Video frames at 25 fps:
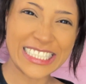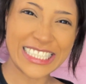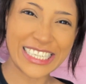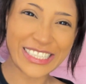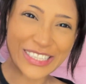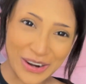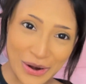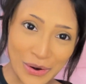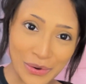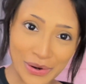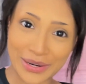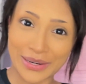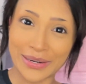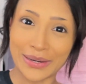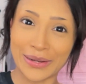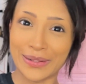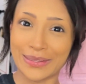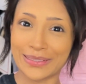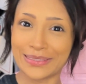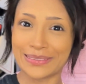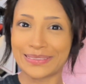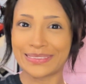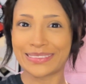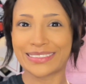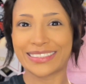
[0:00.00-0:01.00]
tutorial
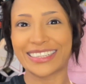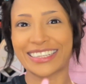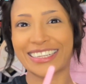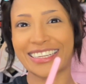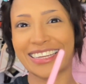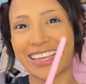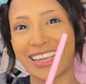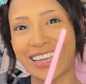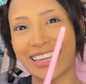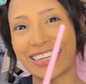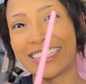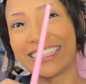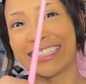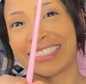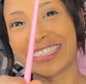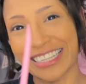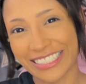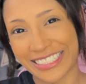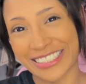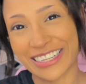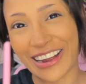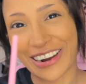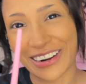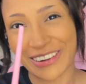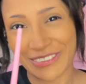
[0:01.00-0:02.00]

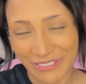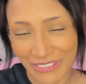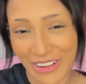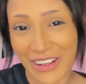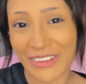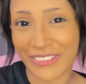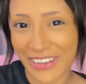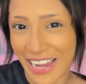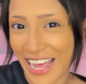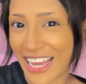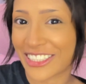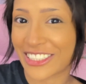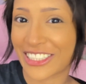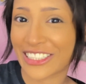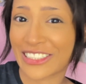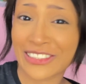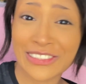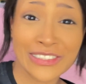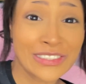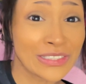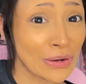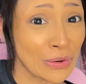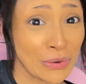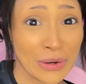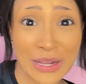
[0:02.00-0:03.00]
does not involve lashes,
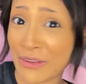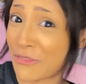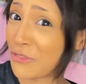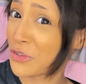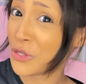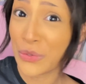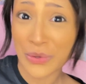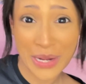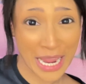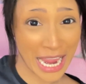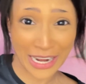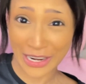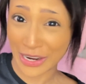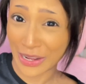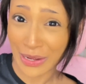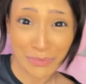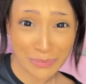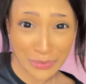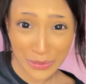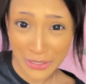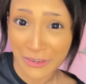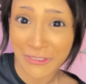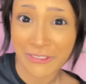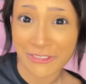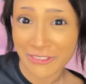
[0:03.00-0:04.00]
so if you cannot
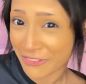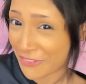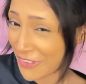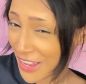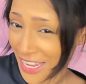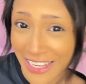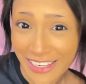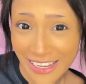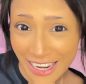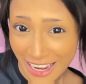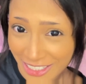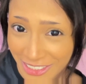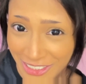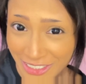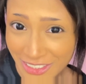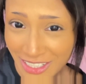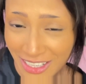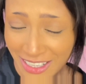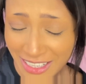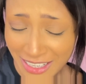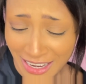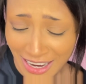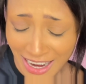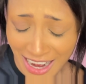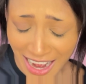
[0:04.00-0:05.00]
put fake lashes
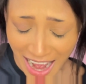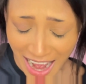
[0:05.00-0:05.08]
on,